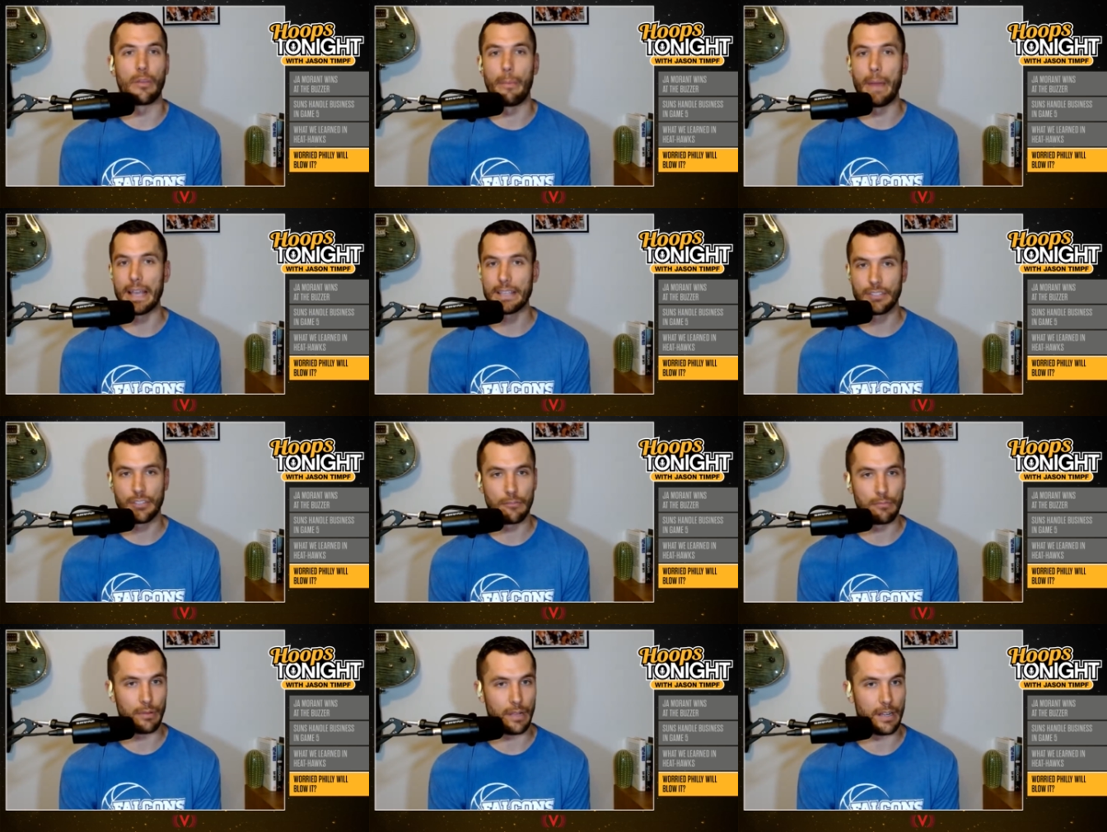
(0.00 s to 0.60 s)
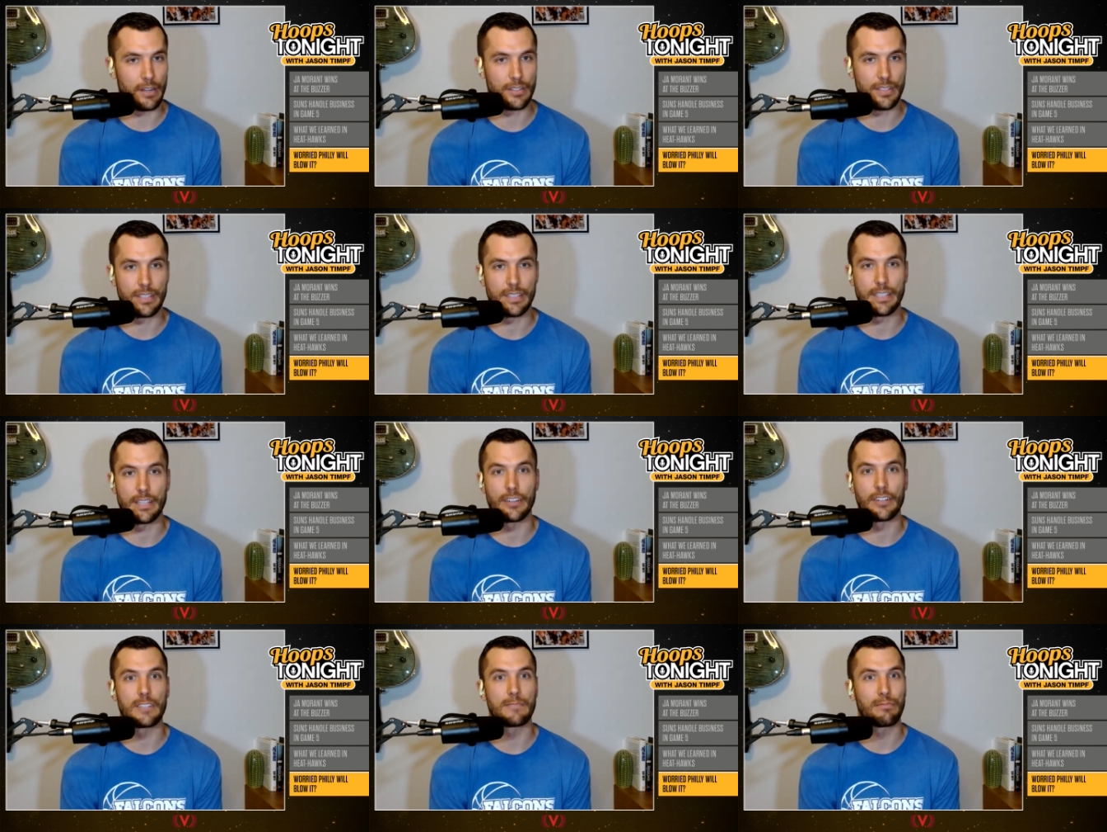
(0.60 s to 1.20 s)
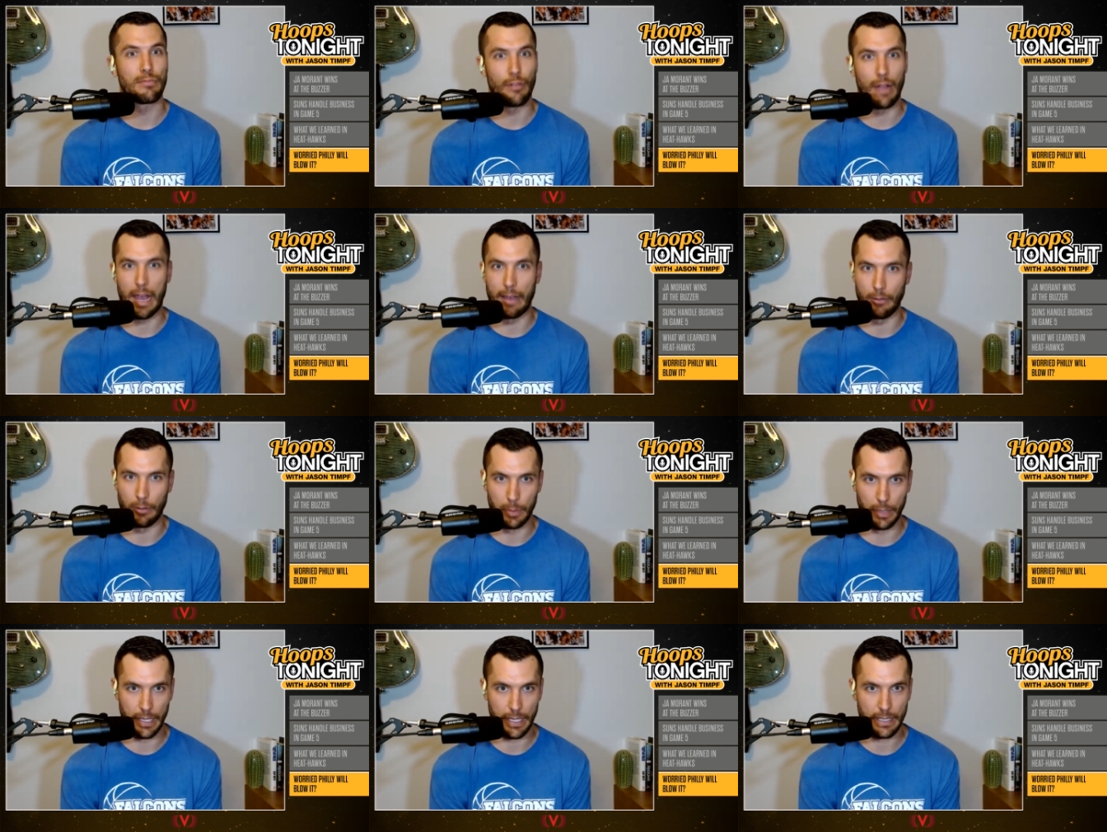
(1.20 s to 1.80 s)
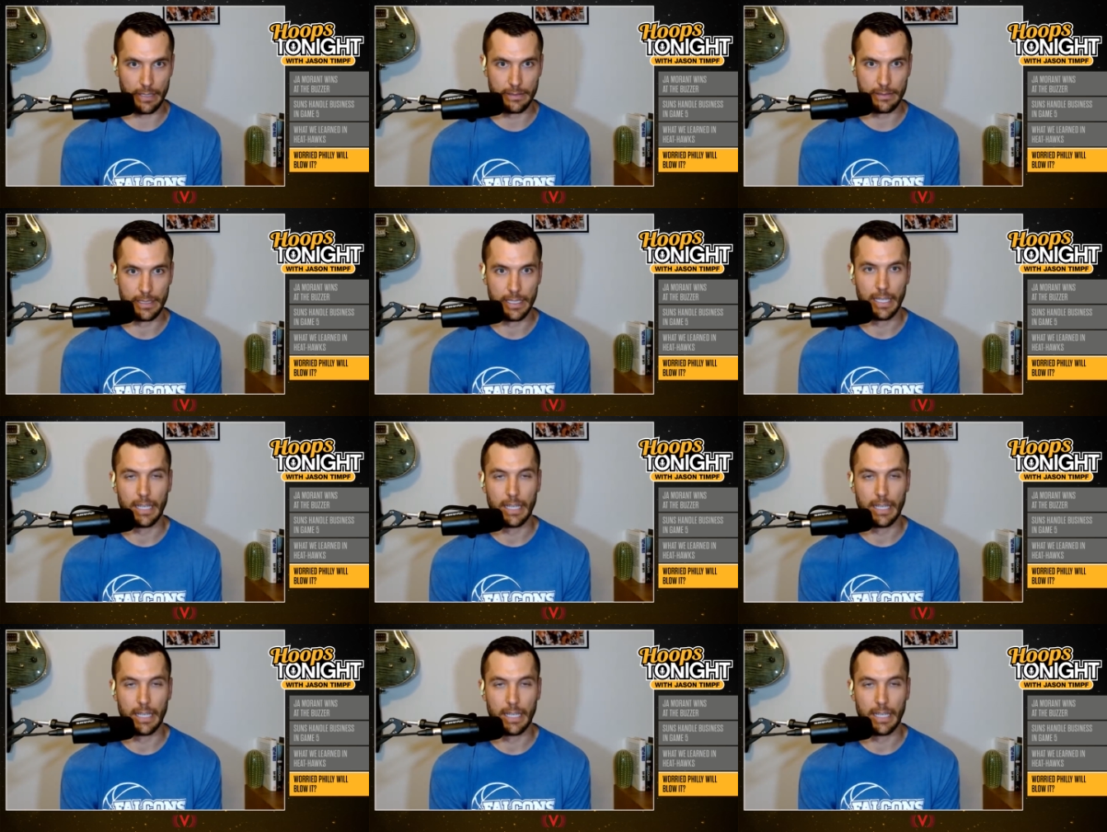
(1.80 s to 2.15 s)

were the best two players in the series, probably.